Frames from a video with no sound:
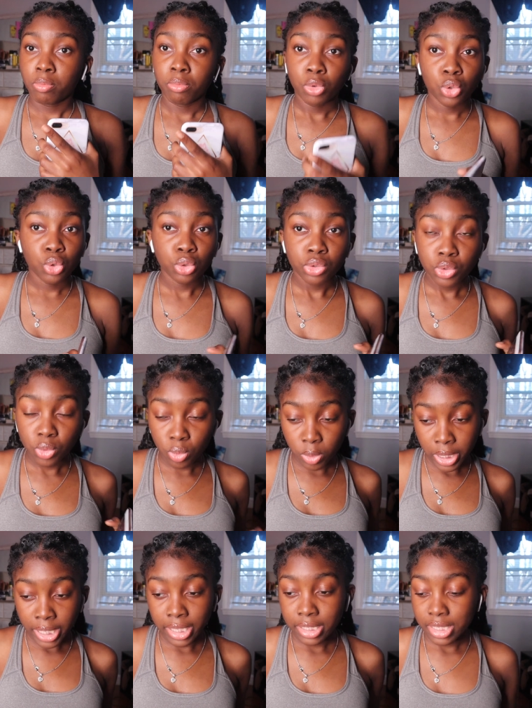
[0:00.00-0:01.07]
mood
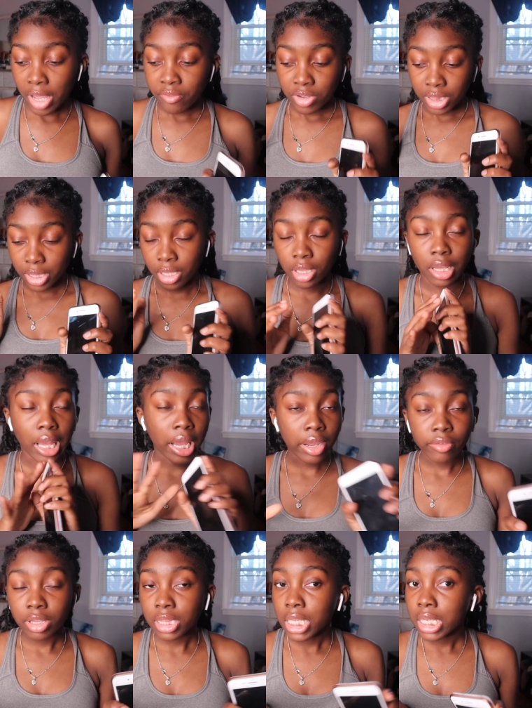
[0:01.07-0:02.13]
swings, everything.
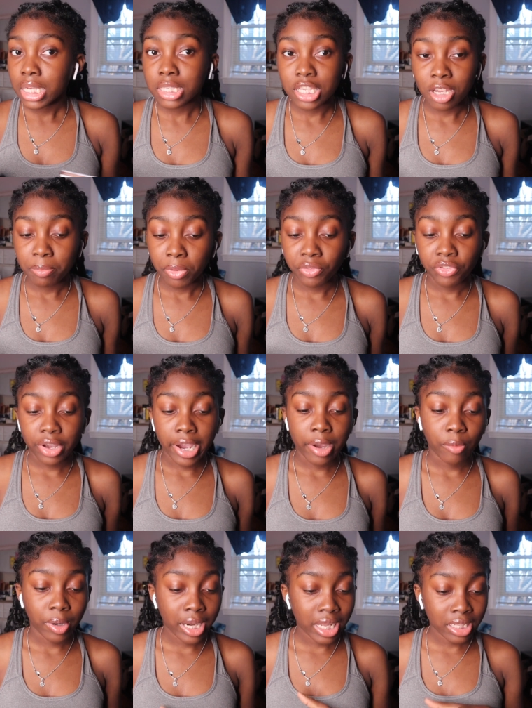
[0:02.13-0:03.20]
Everything is amplified.
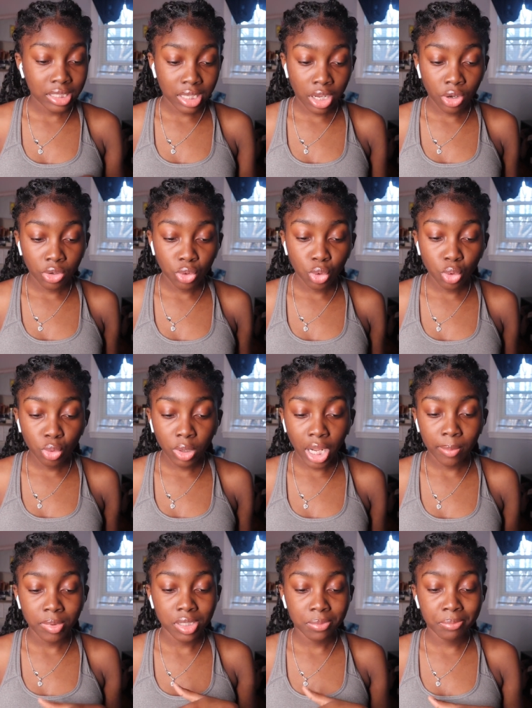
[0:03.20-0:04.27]
When I tell you I
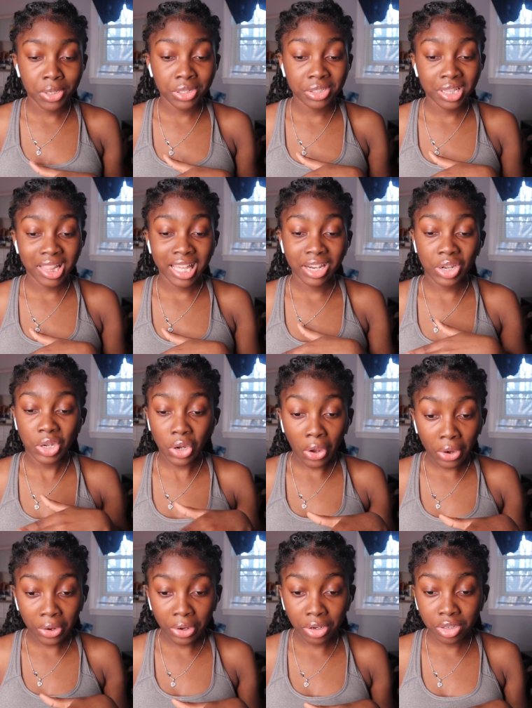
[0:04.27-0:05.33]
be smelling like
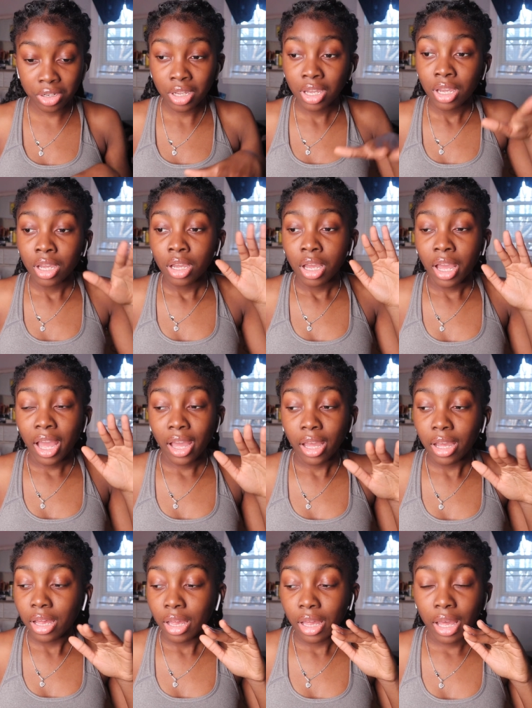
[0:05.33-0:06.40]
dog
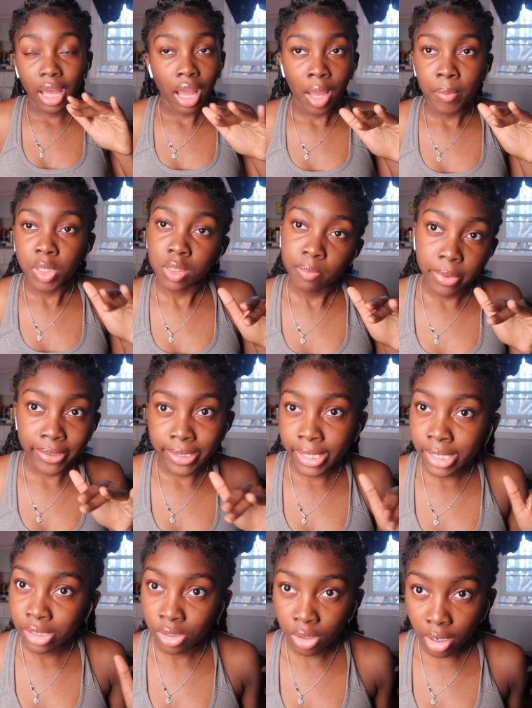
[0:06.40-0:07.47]
I be smelling
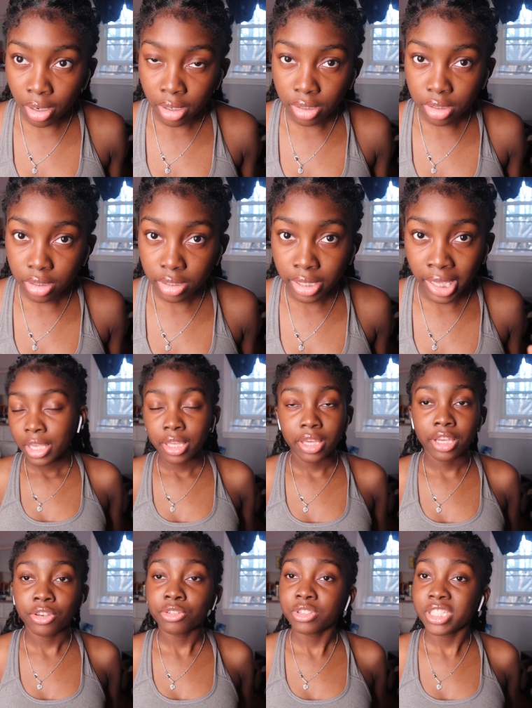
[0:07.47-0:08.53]
like dog.
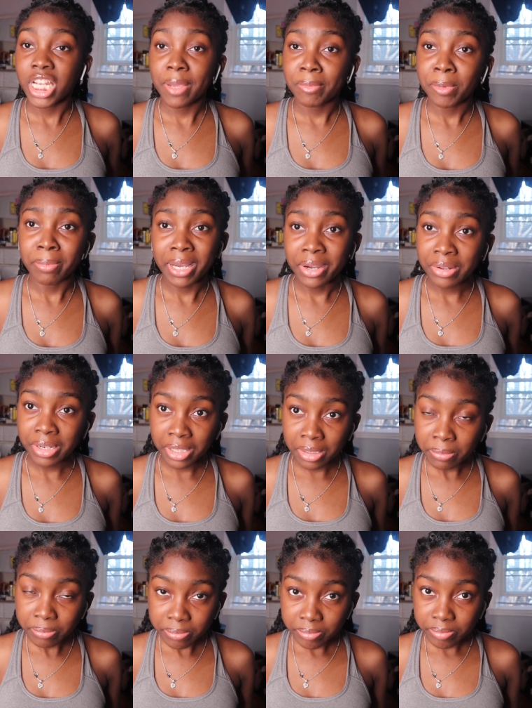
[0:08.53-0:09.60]
Ain't no shame about it